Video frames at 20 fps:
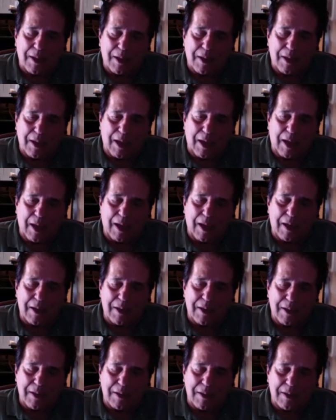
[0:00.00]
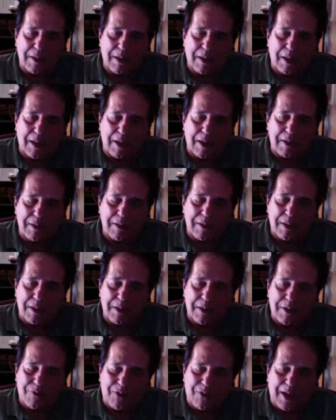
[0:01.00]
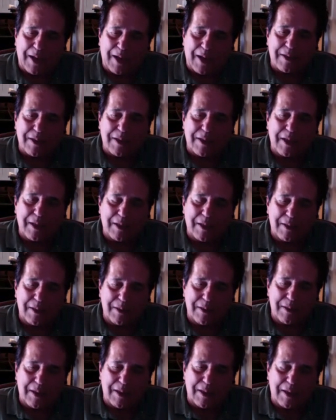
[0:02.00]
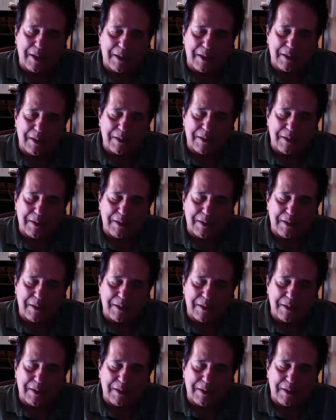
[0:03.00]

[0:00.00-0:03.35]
and the fact that he